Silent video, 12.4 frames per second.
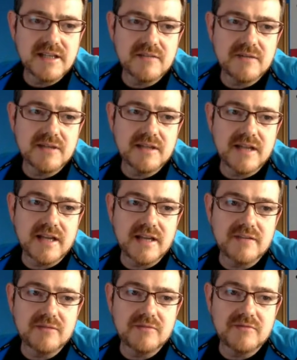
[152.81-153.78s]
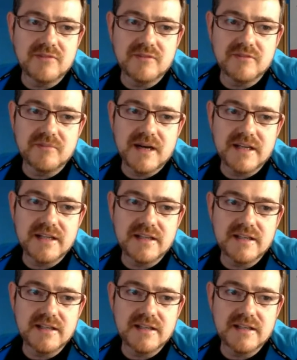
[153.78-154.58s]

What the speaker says: what I do for Vadin